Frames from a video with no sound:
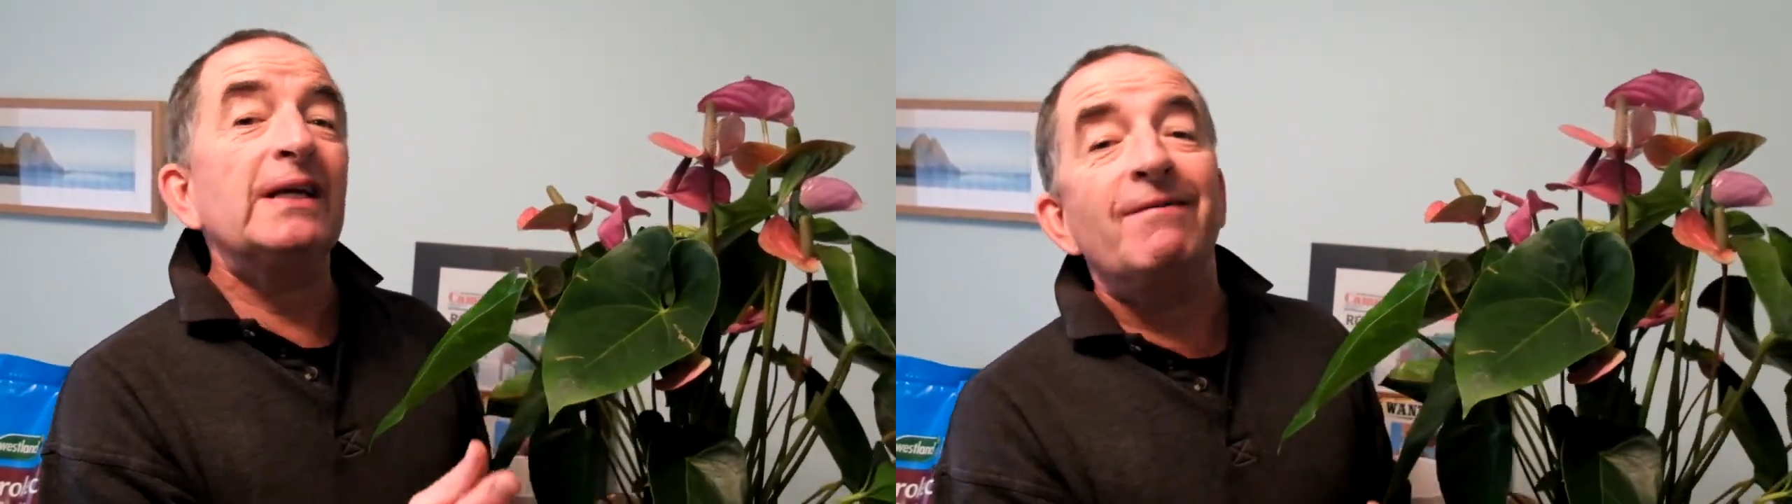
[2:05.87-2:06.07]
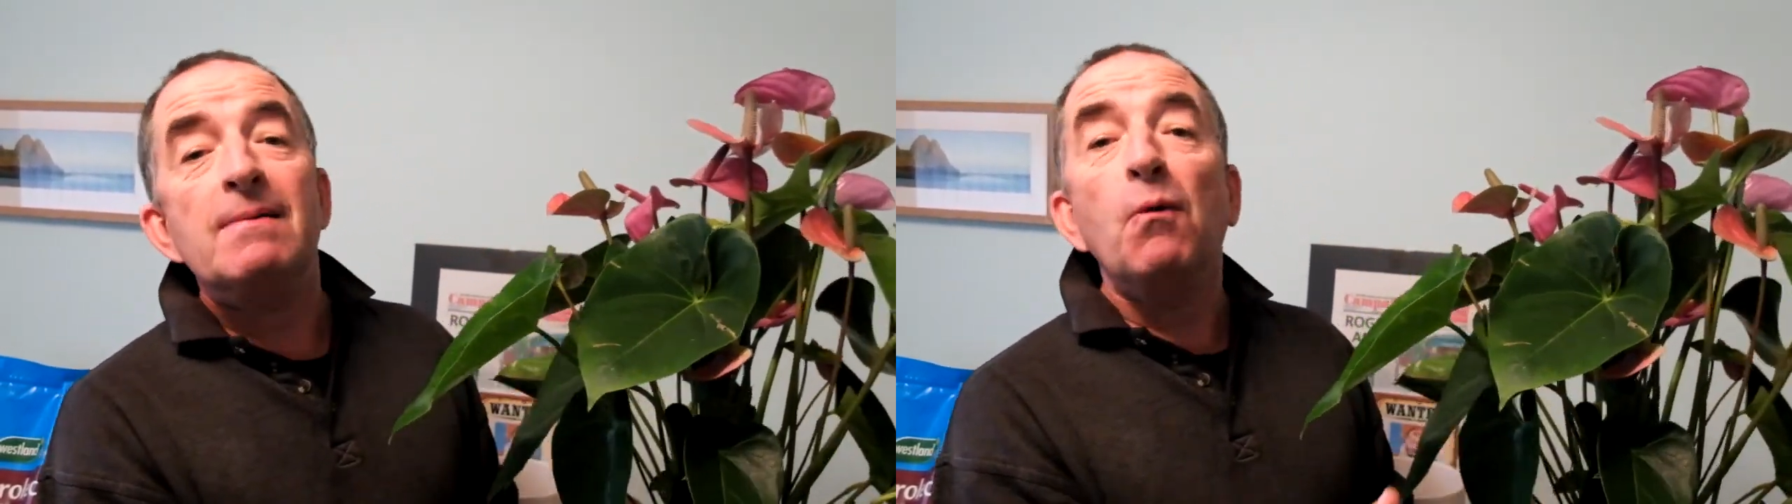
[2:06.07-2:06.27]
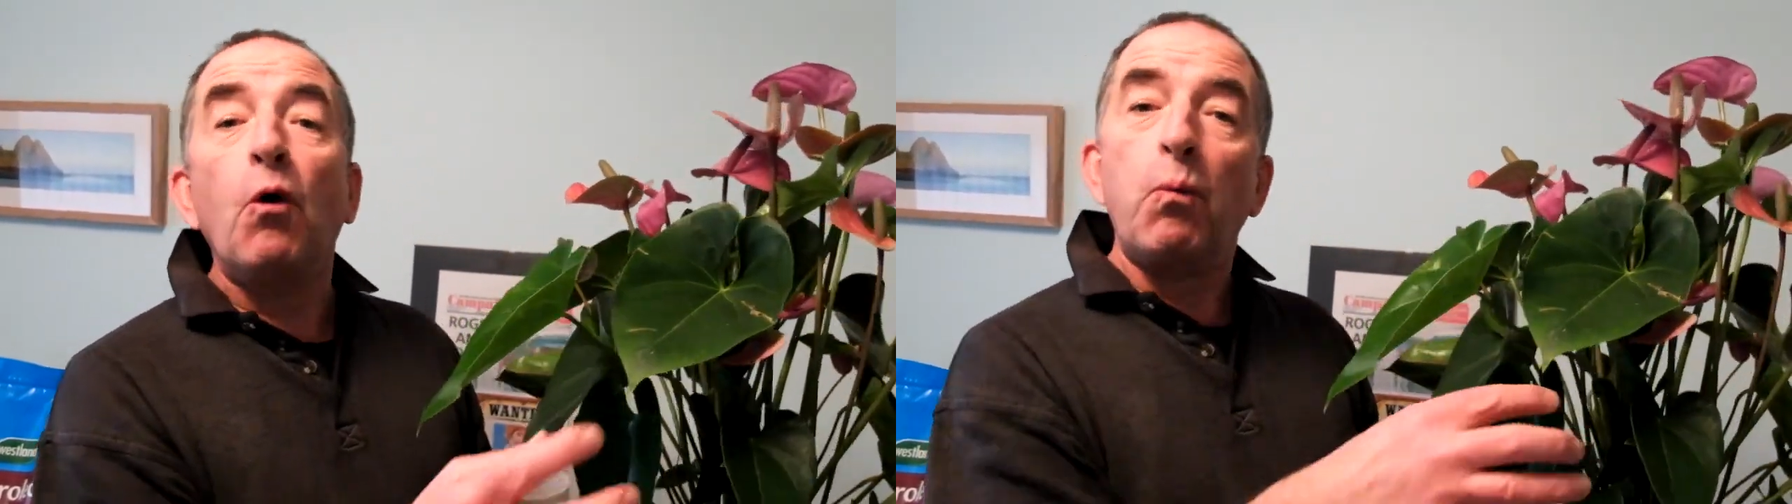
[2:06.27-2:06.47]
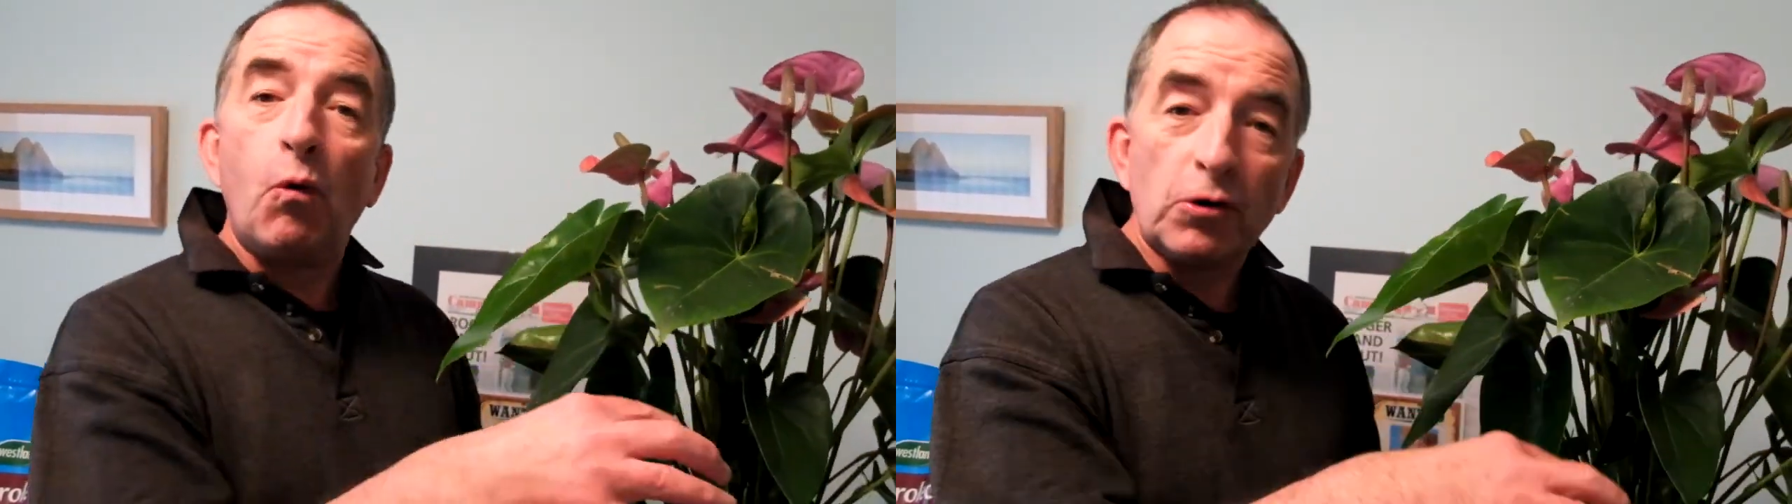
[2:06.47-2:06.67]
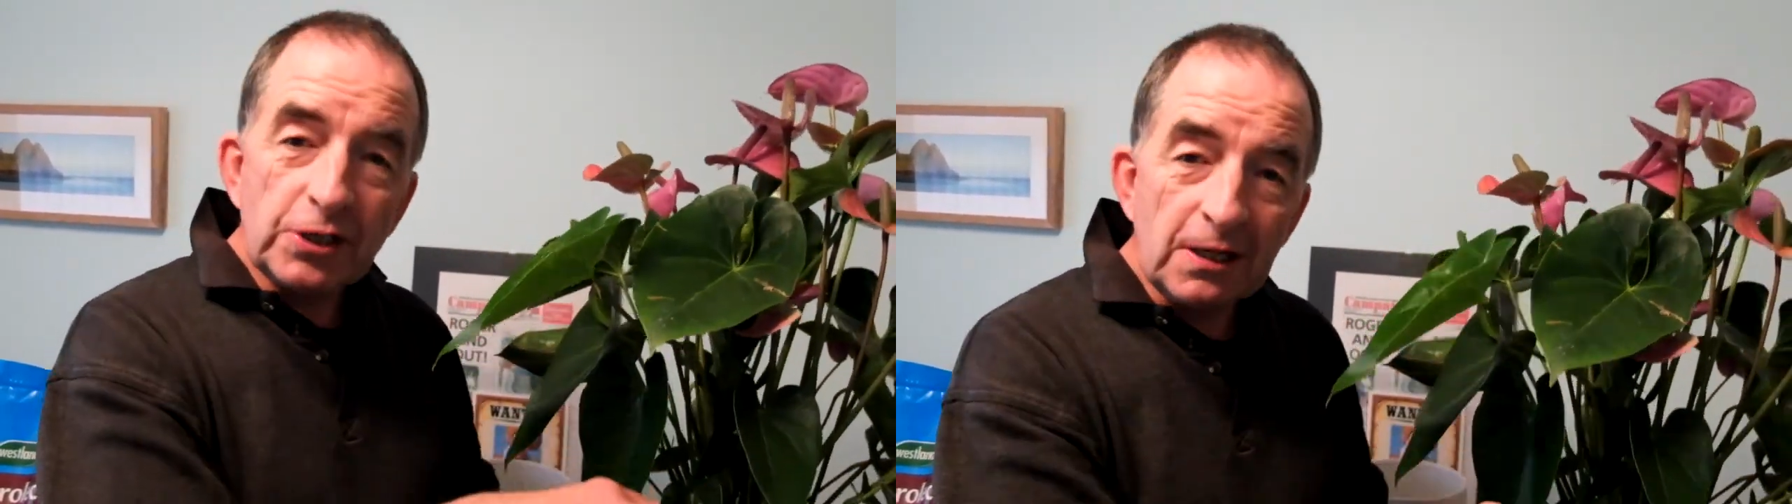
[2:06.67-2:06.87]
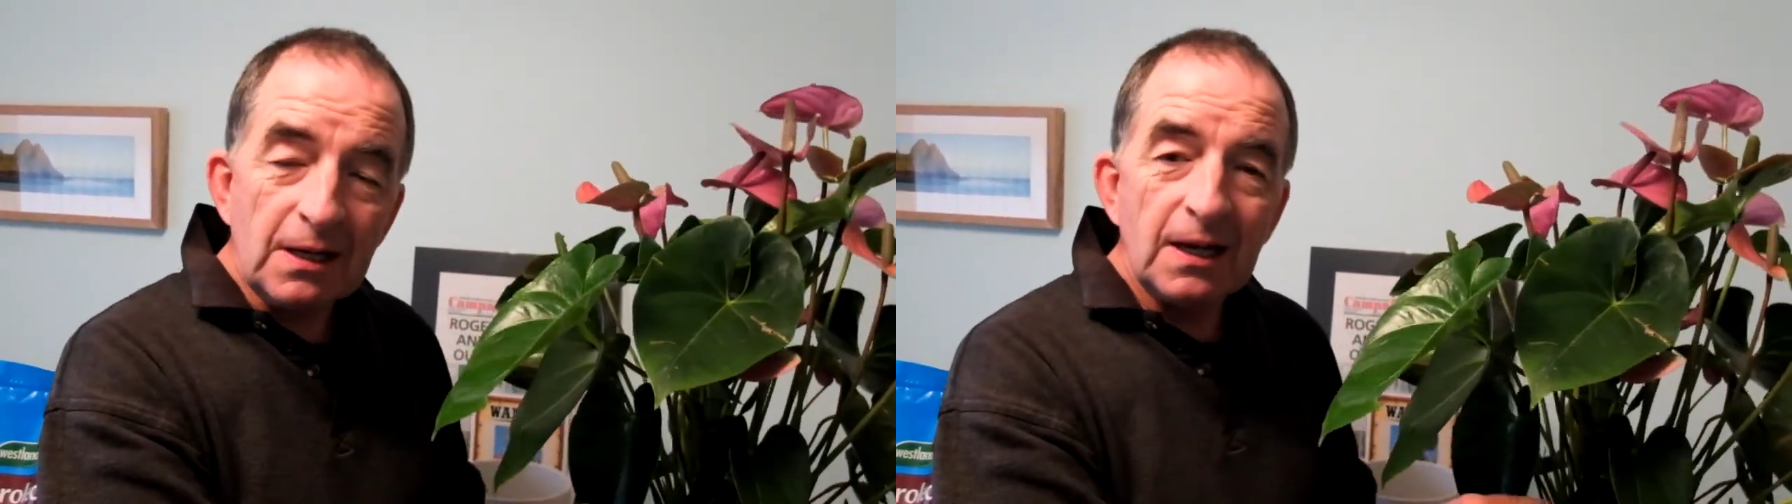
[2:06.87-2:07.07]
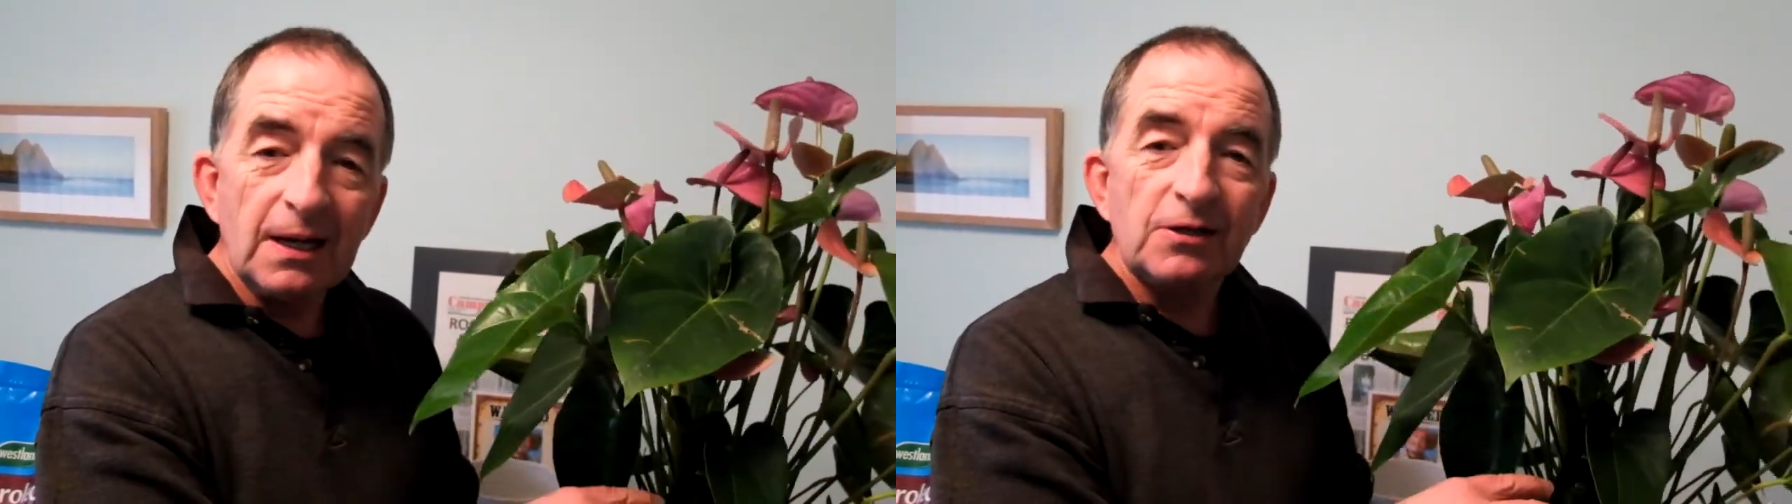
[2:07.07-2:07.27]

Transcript: to give it more water,